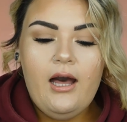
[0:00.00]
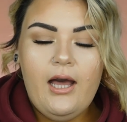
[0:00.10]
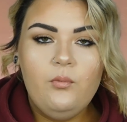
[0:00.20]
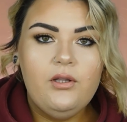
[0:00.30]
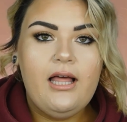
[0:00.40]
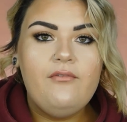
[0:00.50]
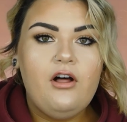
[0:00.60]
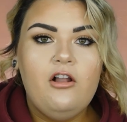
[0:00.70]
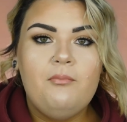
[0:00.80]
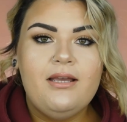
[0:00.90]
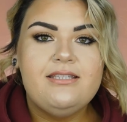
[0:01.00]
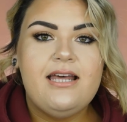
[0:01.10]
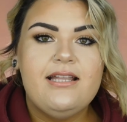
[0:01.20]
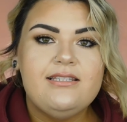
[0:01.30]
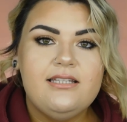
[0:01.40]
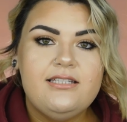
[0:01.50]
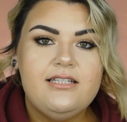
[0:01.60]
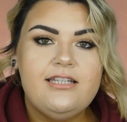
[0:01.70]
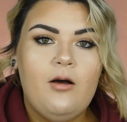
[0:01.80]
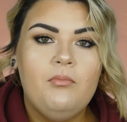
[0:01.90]
I will have all of my stats
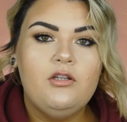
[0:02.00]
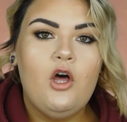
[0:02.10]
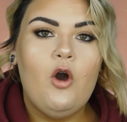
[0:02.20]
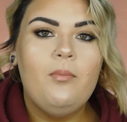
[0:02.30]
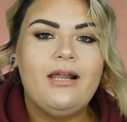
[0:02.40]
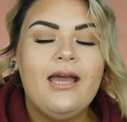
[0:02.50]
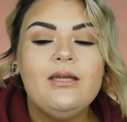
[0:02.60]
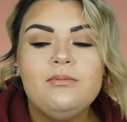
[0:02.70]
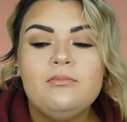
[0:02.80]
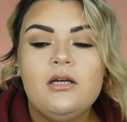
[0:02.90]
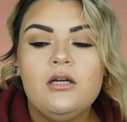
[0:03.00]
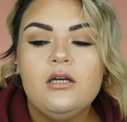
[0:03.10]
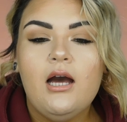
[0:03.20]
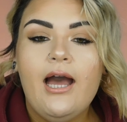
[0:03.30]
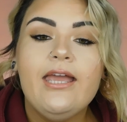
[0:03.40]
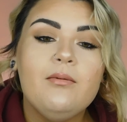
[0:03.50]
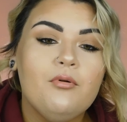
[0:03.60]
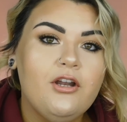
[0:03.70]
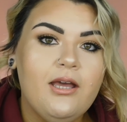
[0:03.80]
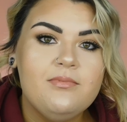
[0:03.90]
listed down below, but I am, I am
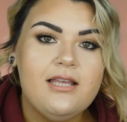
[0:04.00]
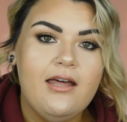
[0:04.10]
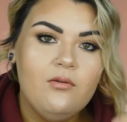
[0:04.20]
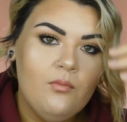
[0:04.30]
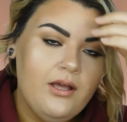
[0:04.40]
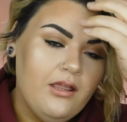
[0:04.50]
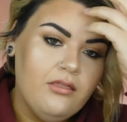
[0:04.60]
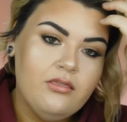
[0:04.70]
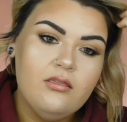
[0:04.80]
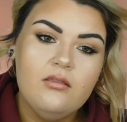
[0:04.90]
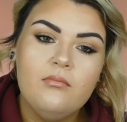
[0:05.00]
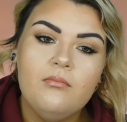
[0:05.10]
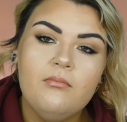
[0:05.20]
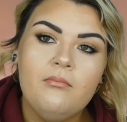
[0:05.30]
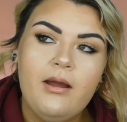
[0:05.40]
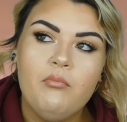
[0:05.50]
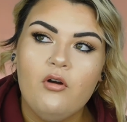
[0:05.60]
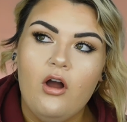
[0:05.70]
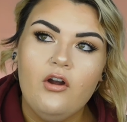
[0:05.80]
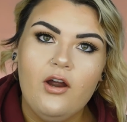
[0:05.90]
pretty upset with my
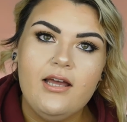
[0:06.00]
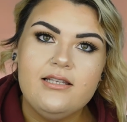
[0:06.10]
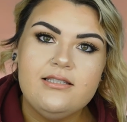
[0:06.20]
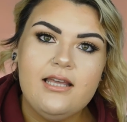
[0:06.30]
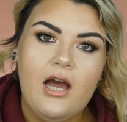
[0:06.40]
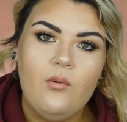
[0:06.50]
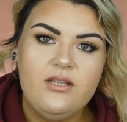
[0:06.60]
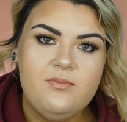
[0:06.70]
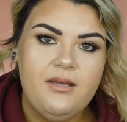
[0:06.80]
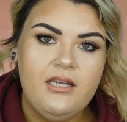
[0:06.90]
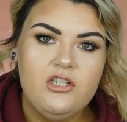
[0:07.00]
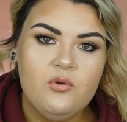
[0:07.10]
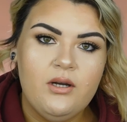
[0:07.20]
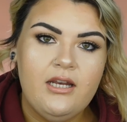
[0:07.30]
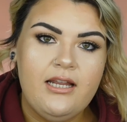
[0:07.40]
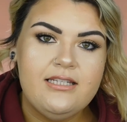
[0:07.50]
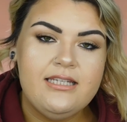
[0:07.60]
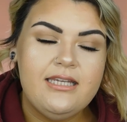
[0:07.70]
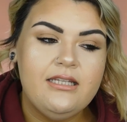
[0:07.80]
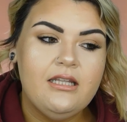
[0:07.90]
progress, how it's been in twenty
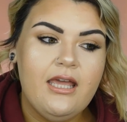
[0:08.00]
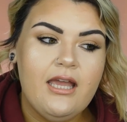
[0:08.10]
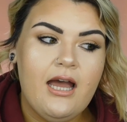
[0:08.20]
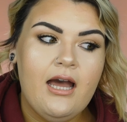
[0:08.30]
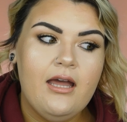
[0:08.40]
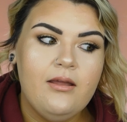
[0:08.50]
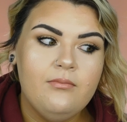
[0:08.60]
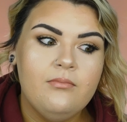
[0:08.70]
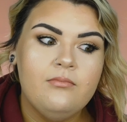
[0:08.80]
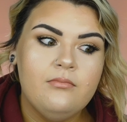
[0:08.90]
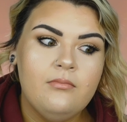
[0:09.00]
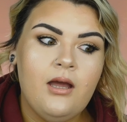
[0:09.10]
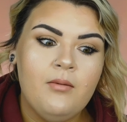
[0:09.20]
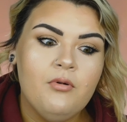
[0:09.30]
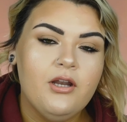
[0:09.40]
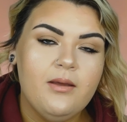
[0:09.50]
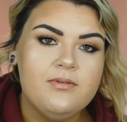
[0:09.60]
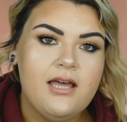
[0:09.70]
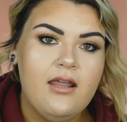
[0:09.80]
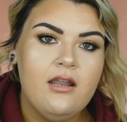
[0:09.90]
nineteen. Like I'm, I'm pretty
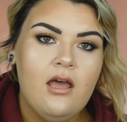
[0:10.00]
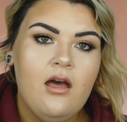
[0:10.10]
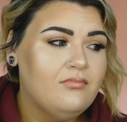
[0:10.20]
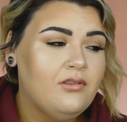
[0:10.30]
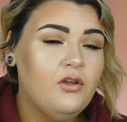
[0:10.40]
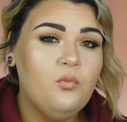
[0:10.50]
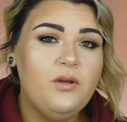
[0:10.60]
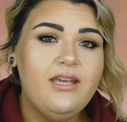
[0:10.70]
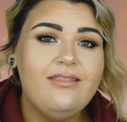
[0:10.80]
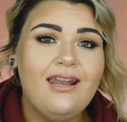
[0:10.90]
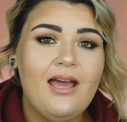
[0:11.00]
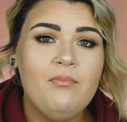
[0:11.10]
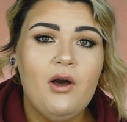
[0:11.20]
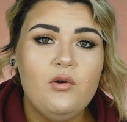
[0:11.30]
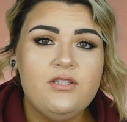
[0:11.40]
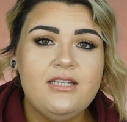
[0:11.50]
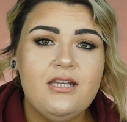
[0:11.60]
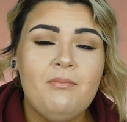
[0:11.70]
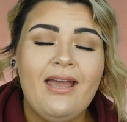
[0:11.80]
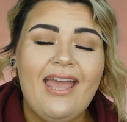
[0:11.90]
upset. The week that I
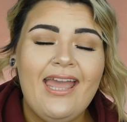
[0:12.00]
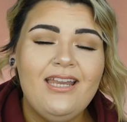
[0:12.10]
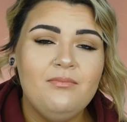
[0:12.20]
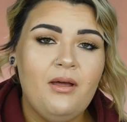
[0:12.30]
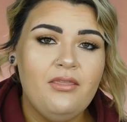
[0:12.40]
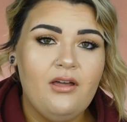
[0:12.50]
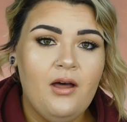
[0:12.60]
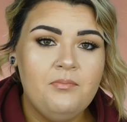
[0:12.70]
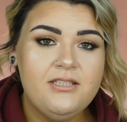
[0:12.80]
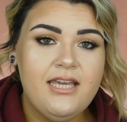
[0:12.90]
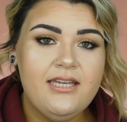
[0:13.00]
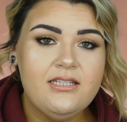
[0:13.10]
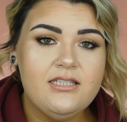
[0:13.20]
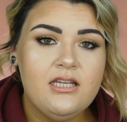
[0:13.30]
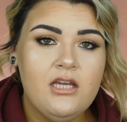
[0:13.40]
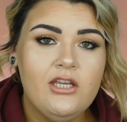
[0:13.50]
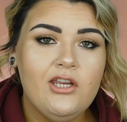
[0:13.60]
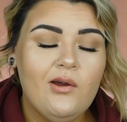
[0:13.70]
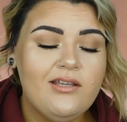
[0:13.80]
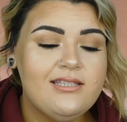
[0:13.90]
posted my eight month update,
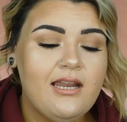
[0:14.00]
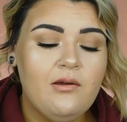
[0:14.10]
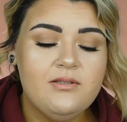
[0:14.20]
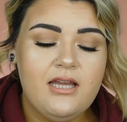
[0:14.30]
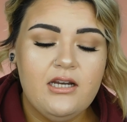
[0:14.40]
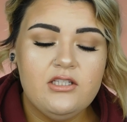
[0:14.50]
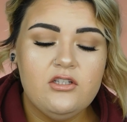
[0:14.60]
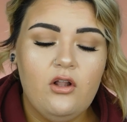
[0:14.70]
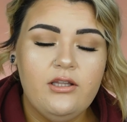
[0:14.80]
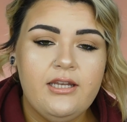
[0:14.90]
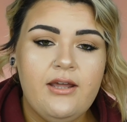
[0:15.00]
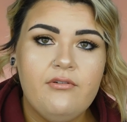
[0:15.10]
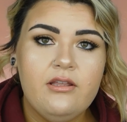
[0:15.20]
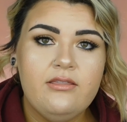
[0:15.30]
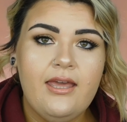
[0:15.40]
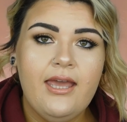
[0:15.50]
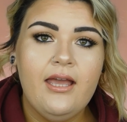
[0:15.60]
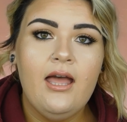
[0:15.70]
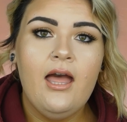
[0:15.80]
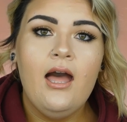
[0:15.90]
you know, I said I was kind of stalled and everything.